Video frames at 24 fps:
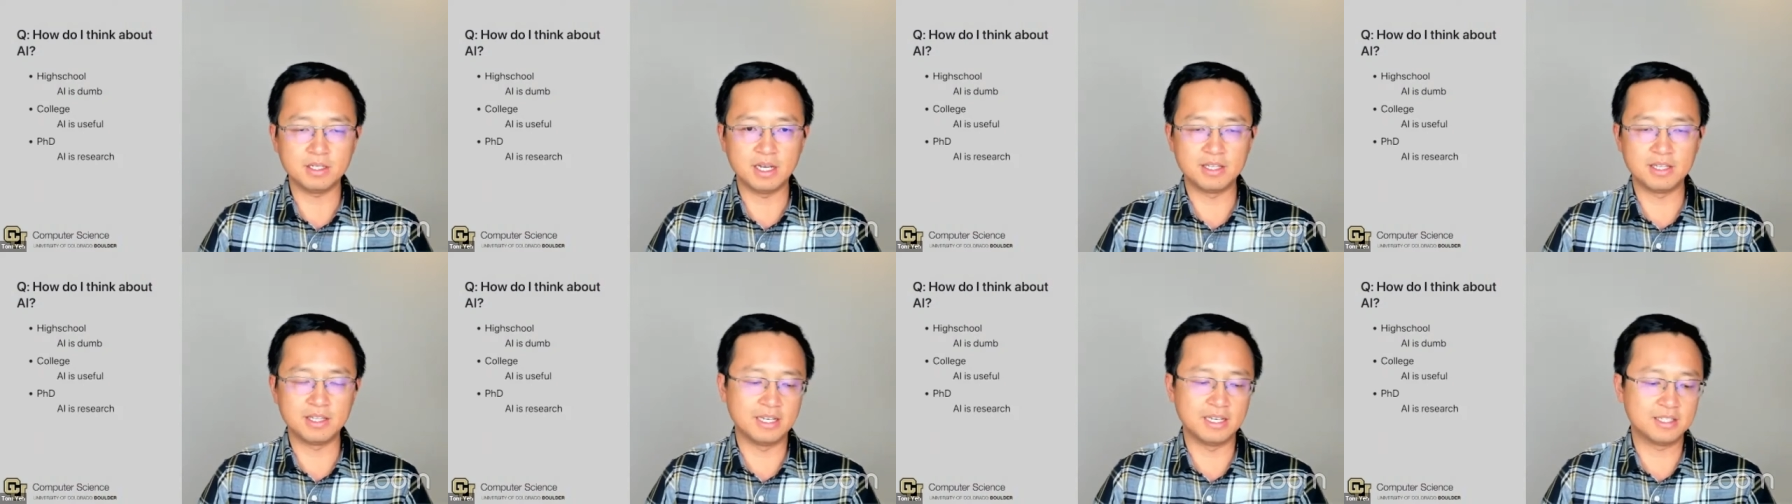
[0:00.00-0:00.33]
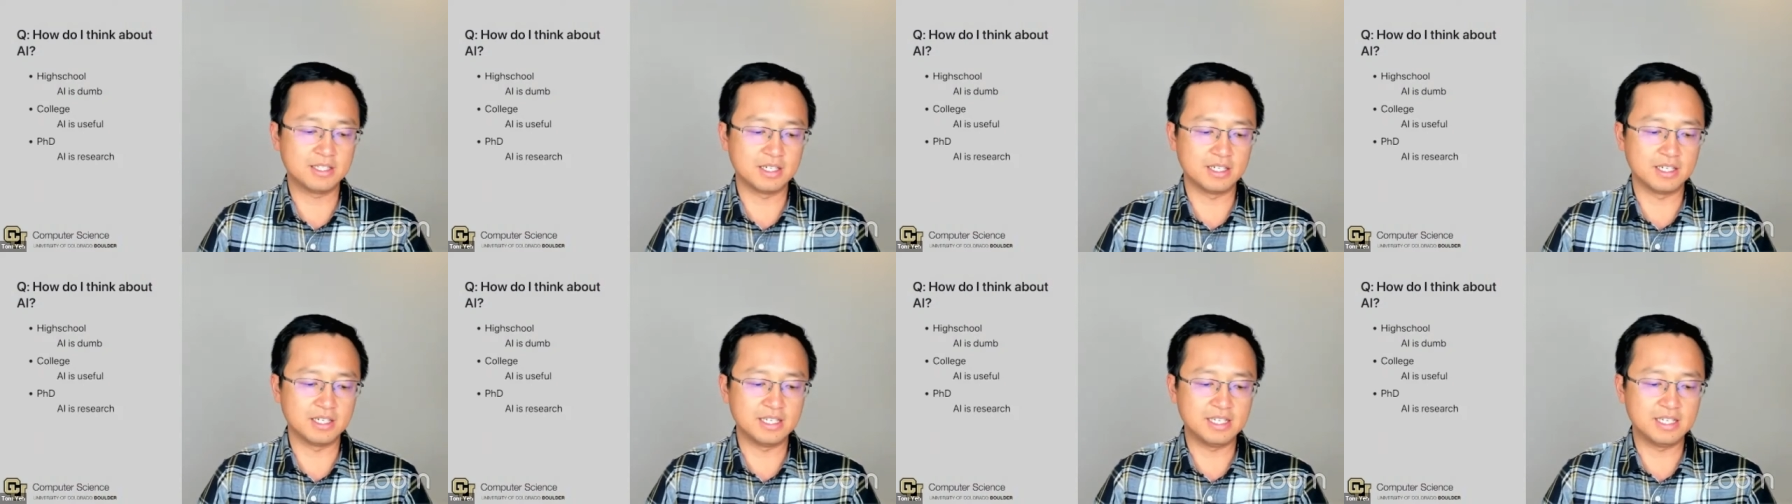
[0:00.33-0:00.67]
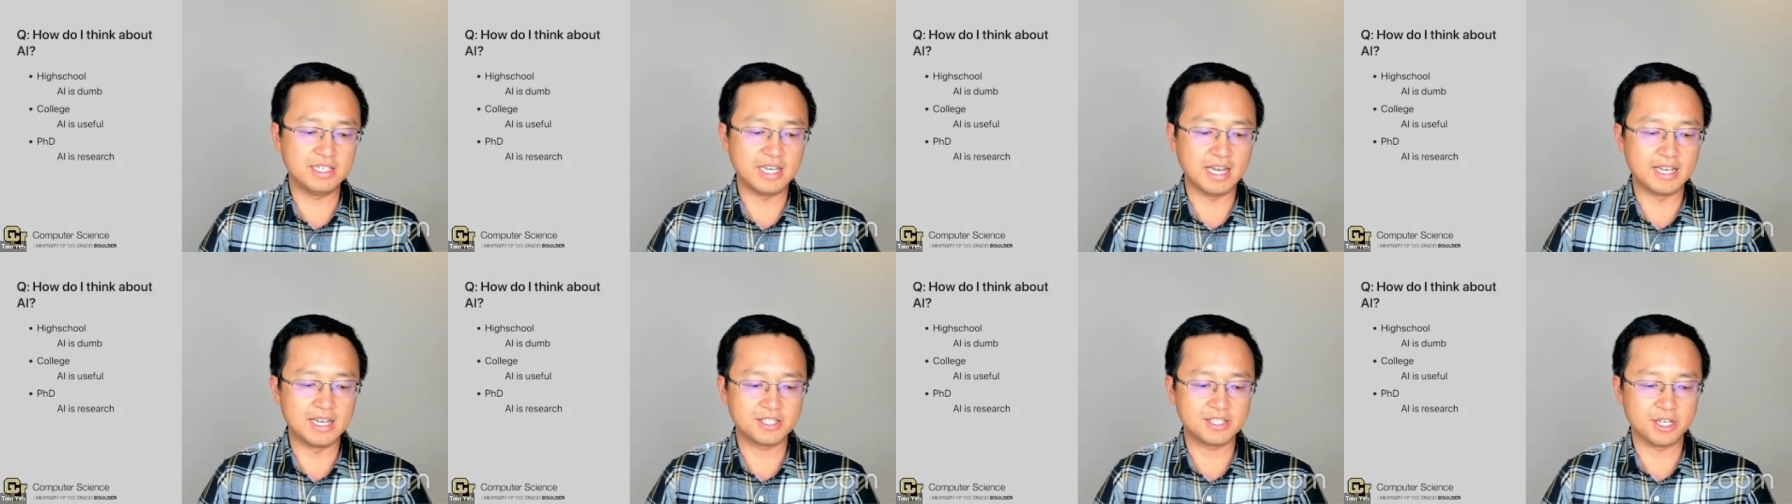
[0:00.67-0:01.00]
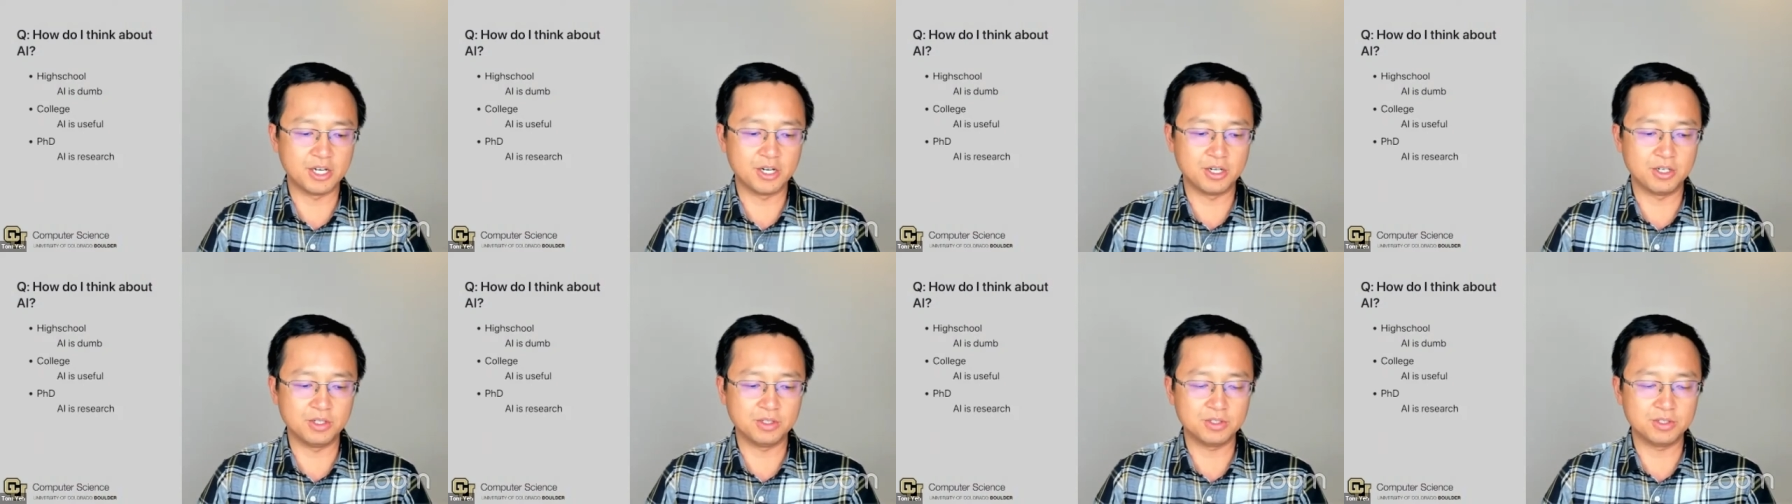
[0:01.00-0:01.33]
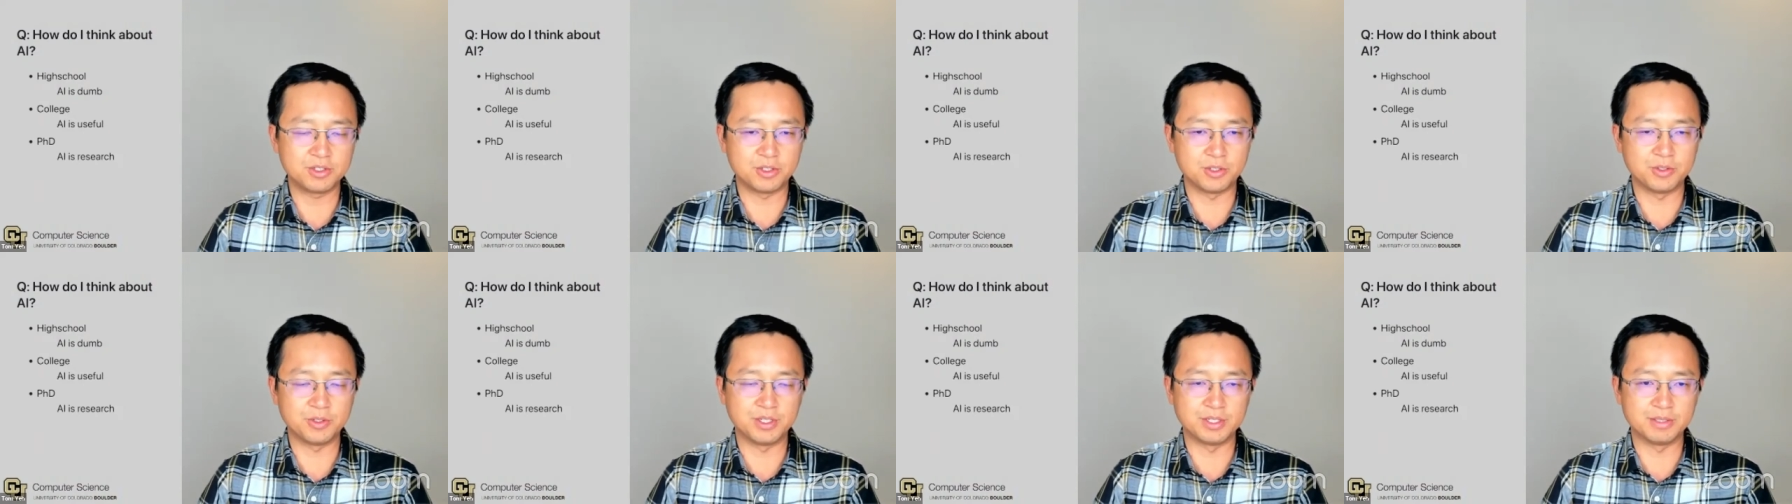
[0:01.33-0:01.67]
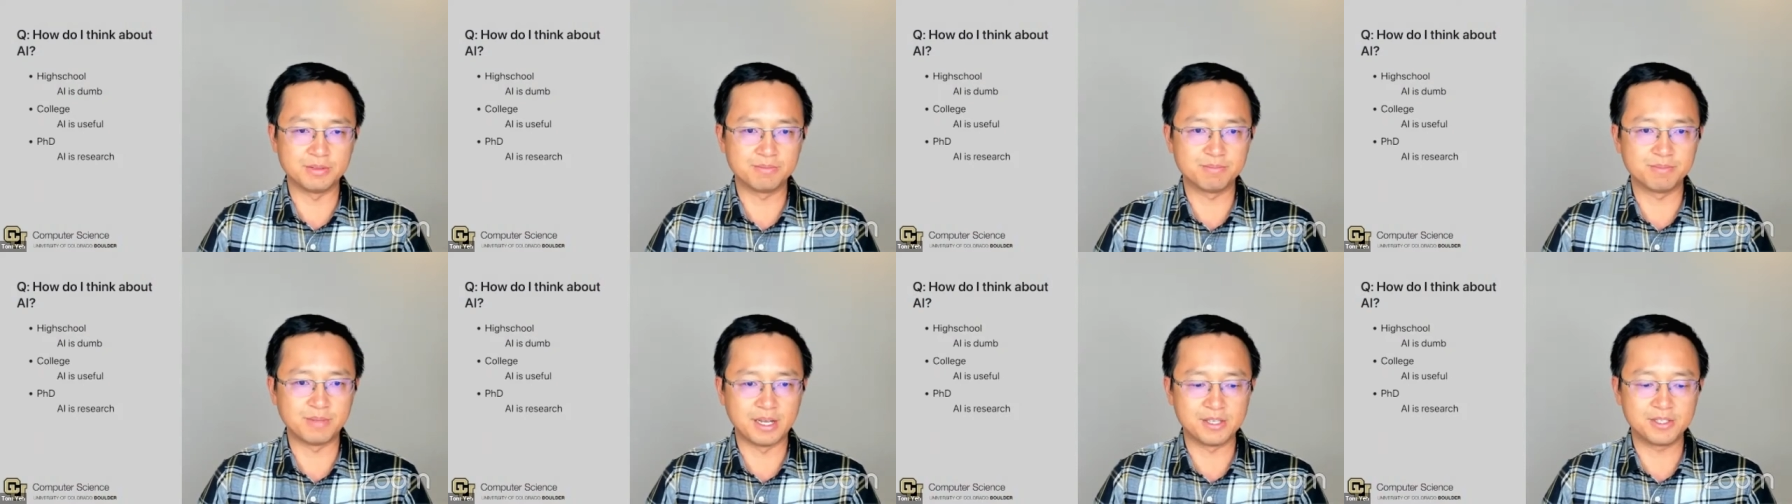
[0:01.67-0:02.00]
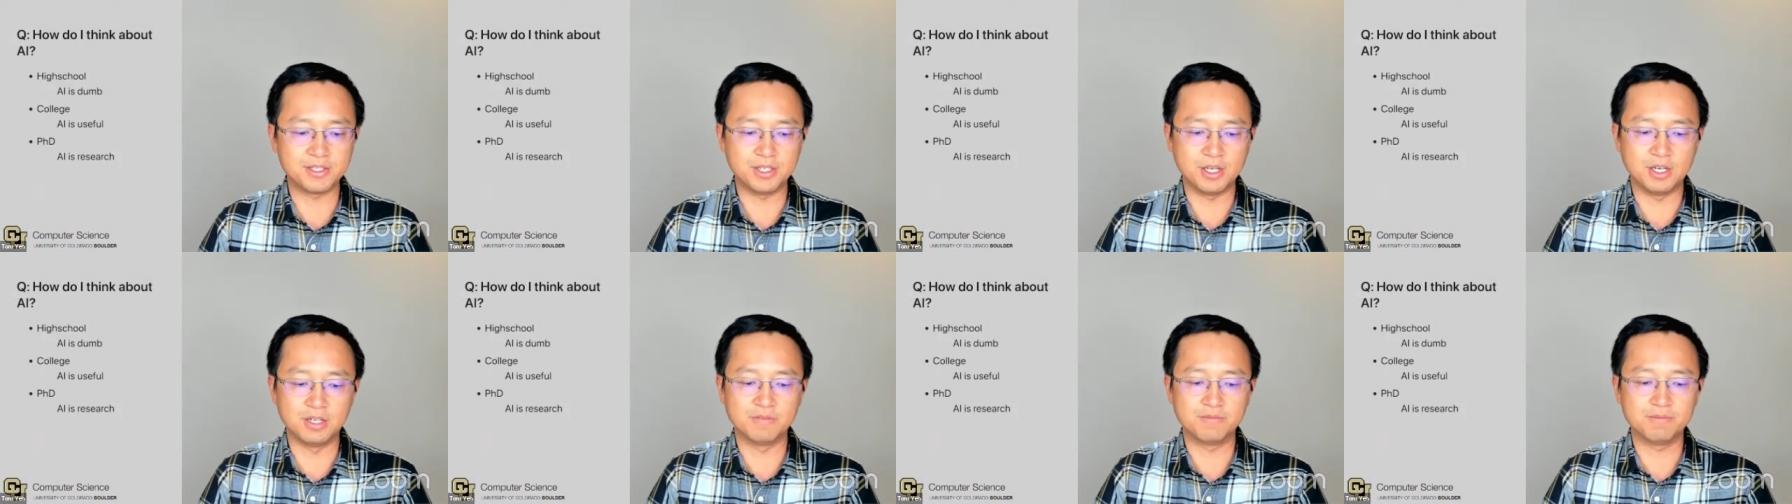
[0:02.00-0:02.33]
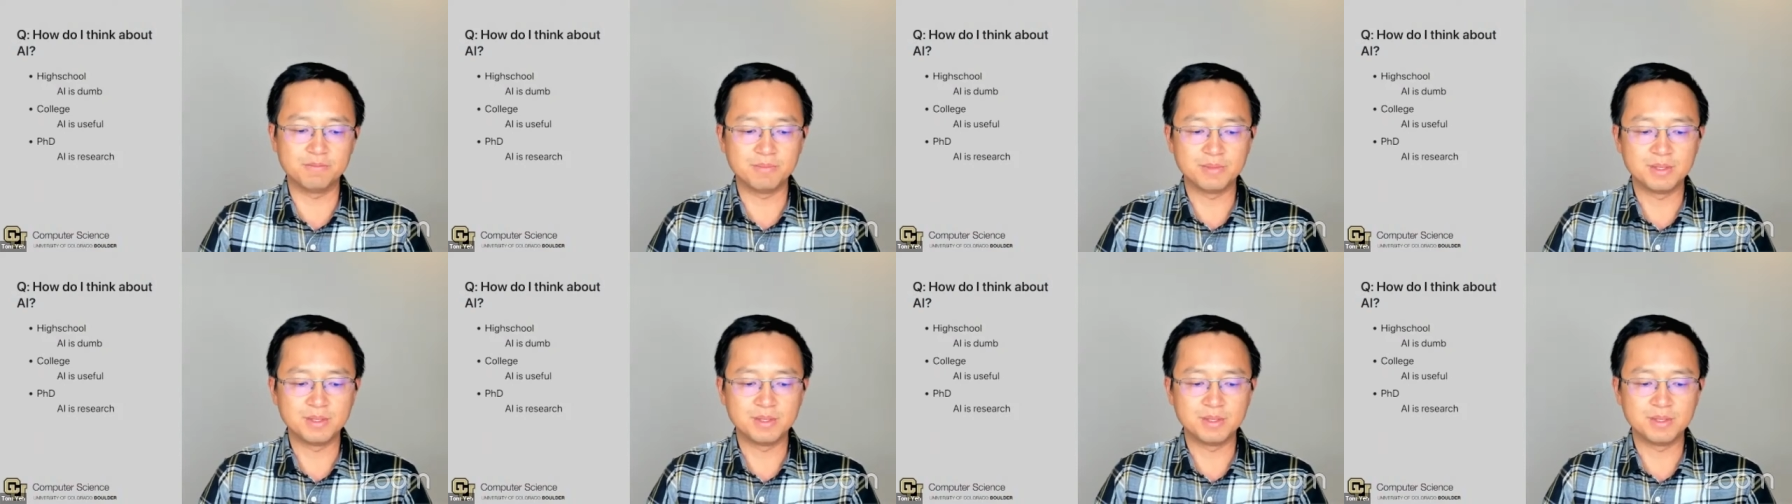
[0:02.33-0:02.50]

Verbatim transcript: And as an ESL student myself,